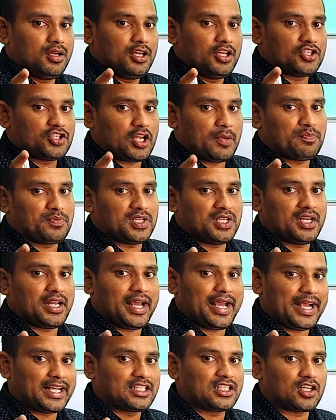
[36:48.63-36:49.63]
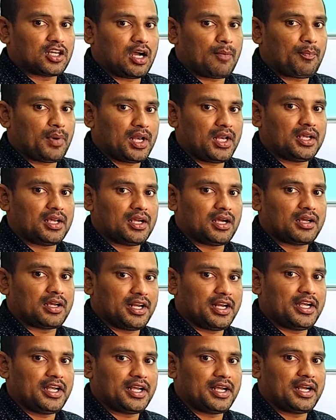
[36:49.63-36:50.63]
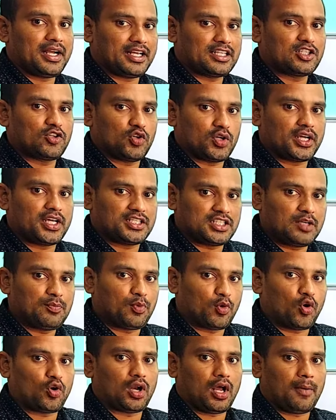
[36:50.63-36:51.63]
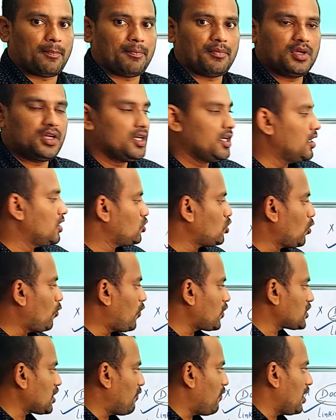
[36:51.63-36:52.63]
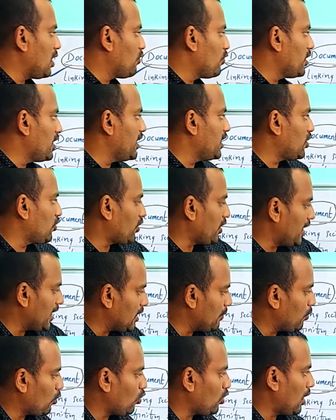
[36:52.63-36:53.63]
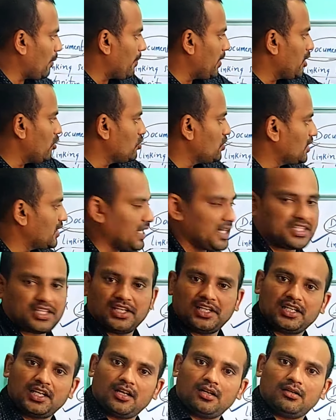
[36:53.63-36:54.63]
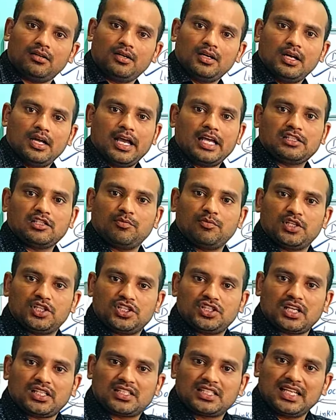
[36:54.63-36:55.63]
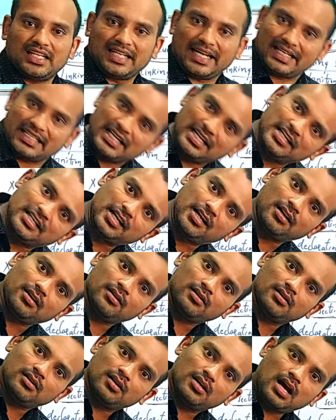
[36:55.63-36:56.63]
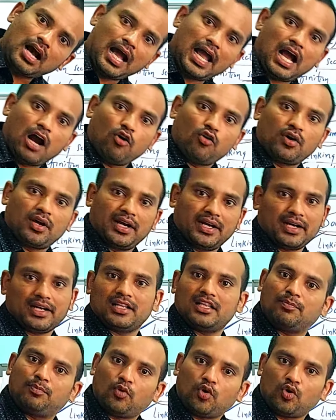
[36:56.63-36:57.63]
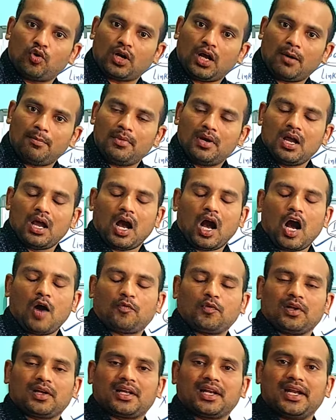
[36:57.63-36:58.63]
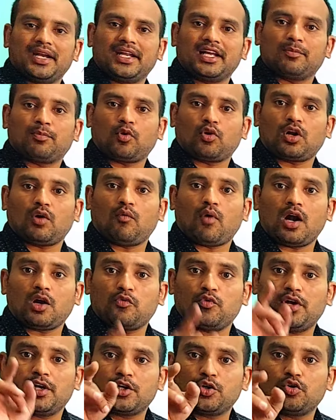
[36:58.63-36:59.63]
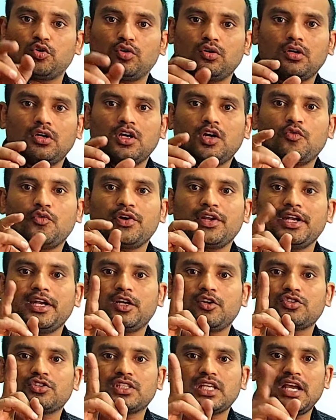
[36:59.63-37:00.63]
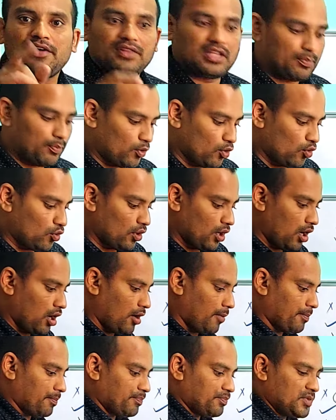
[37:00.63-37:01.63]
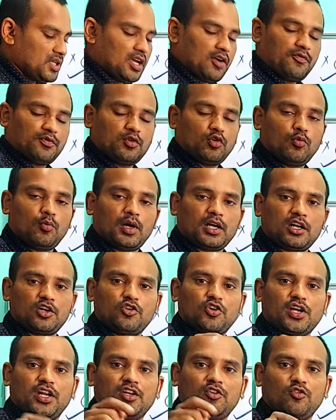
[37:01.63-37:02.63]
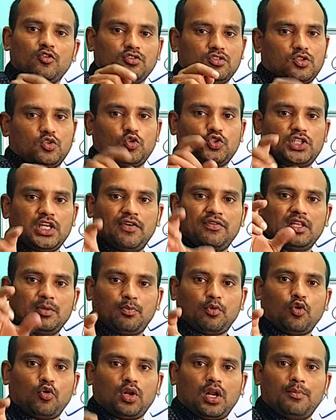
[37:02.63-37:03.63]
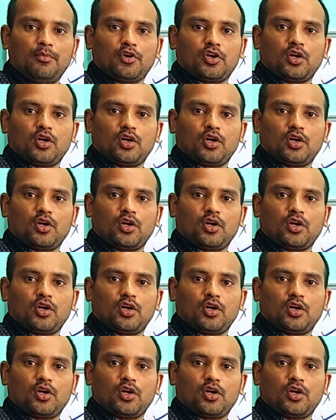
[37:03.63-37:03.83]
steps in compiling, creating and executing a C program. So first of all, we need to create a program by using text editor. Assume this is the C text editor. I have created the program. After creating program, what we need to do? We need to save the program. F2 button you can use to save the program. You